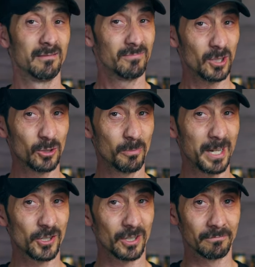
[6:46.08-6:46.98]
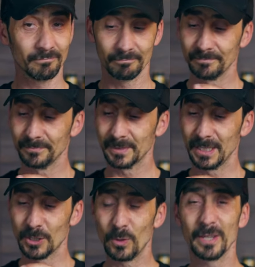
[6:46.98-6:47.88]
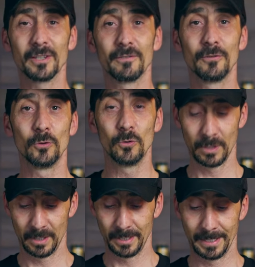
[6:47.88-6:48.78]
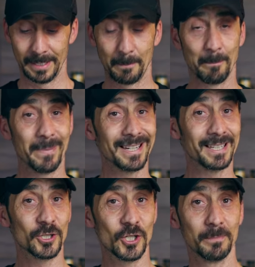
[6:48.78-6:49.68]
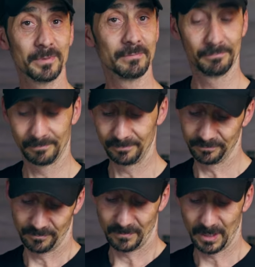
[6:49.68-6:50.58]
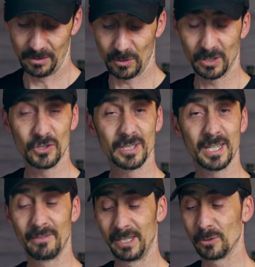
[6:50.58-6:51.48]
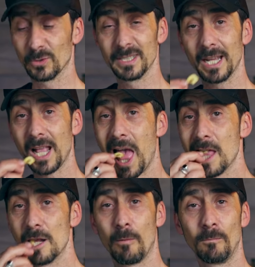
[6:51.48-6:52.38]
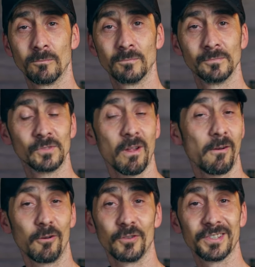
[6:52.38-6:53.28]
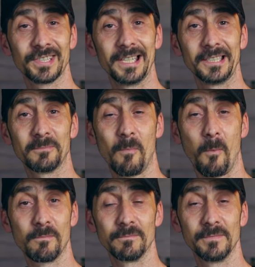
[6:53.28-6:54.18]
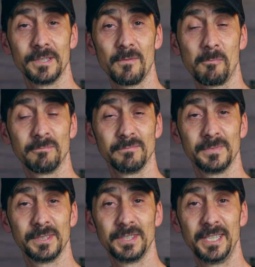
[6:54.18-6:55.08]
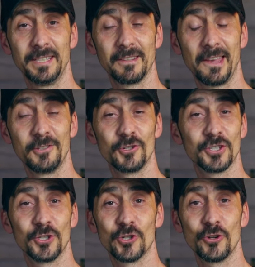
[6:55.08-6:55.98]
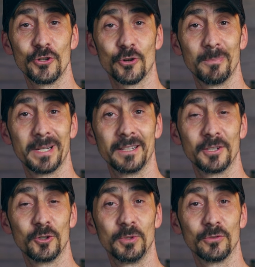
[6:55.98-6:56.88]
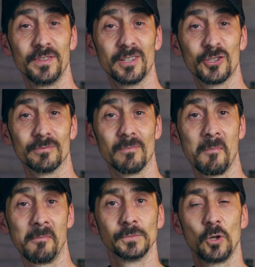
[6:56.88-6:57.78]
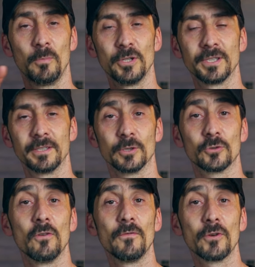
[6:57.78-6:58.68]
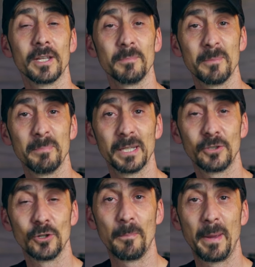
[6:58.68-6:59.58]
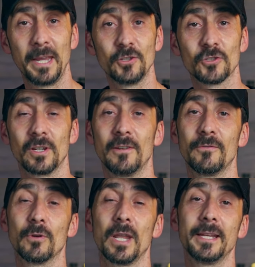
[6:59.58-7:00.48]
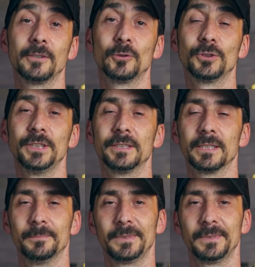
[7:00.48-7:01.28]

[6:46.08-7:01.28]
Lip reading: not to mention this wonderful banana chips. You can just have a little snack on the side, sit and just enjoy your banana rum old fashioned. So boys and girls, don't forget my Patreon page. If you like to see some